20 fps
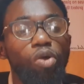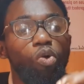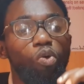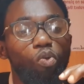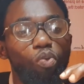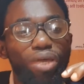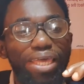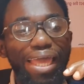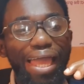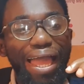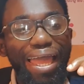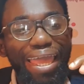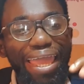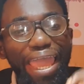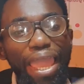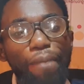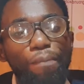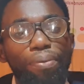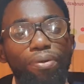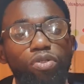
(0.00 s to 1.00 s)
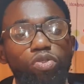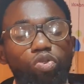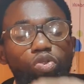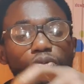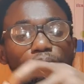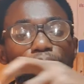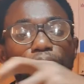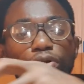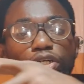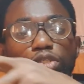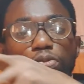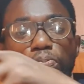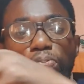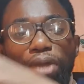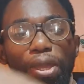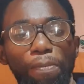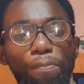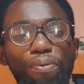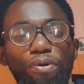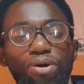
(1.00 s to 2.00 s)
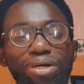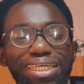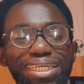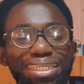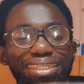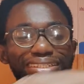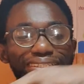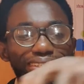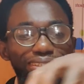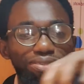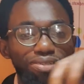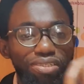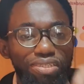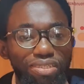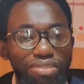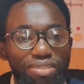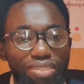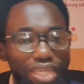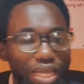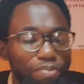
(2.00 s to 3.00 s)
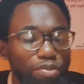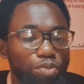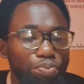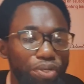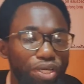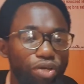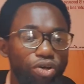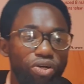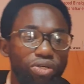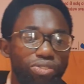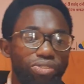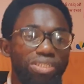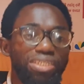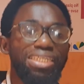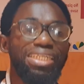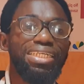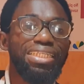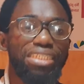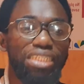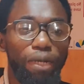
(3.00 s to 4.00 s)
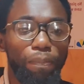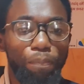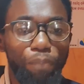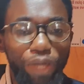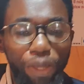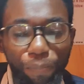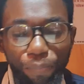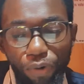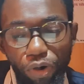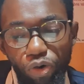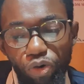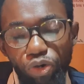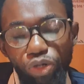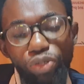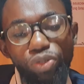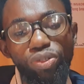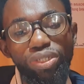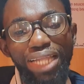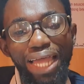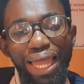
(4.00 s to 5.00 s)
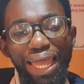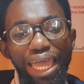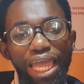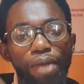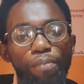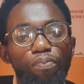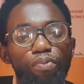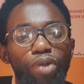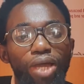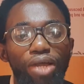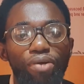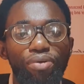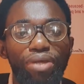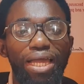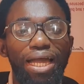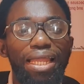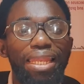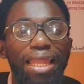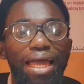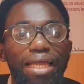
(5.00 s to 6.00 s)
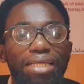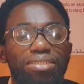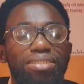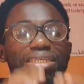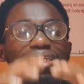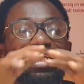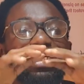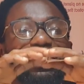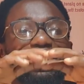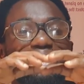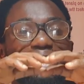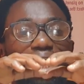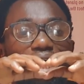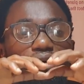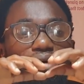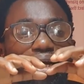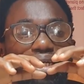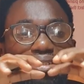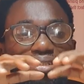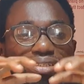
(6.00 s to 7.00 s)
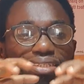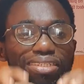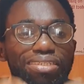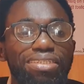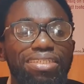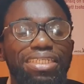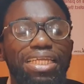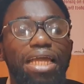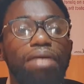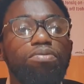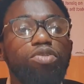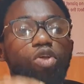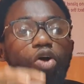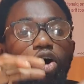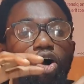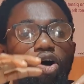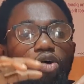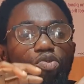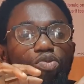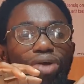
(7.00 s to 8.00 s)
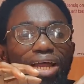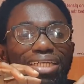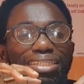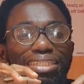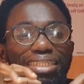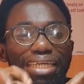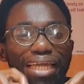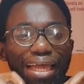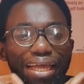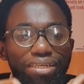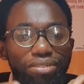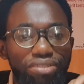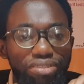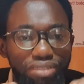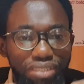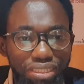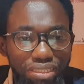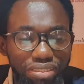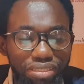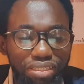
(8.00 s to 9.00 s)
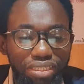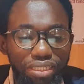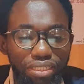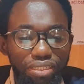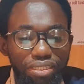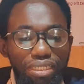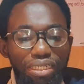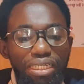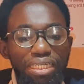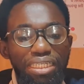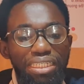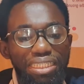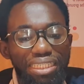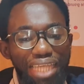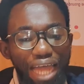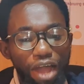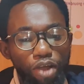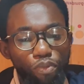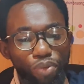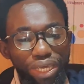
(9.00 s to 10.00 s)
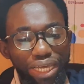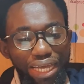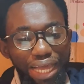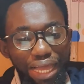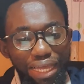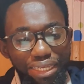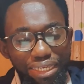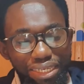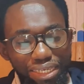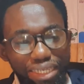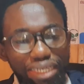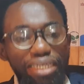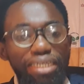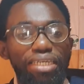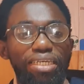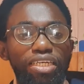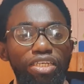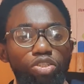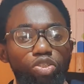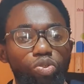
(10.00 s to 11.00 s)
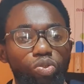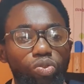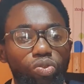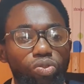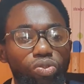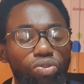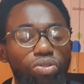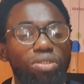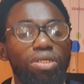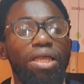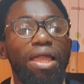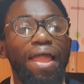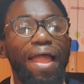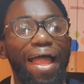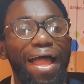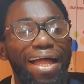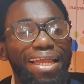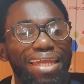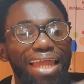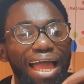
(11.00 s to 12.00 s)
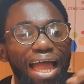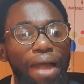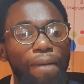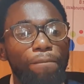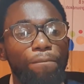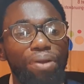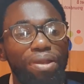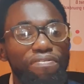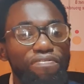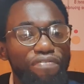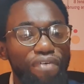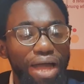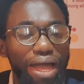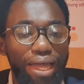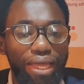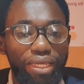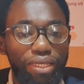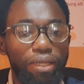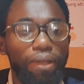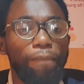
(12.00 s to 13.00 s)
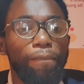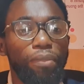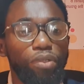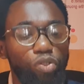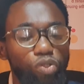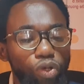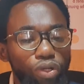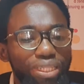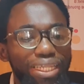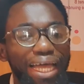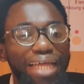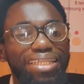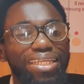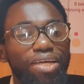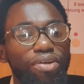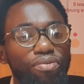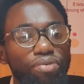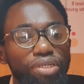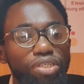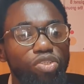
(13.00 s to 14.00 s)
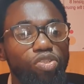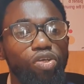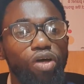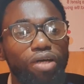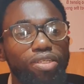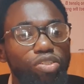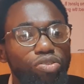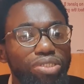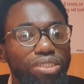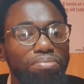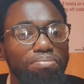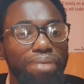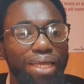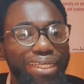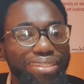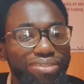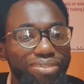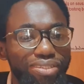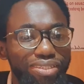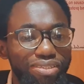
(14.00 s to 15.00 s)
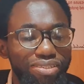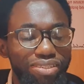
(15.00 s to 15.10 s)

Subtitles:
we are able to put people in these systems, because the people who you now employ realize there are systems already existing that we can key into and amplify, so that the result remains the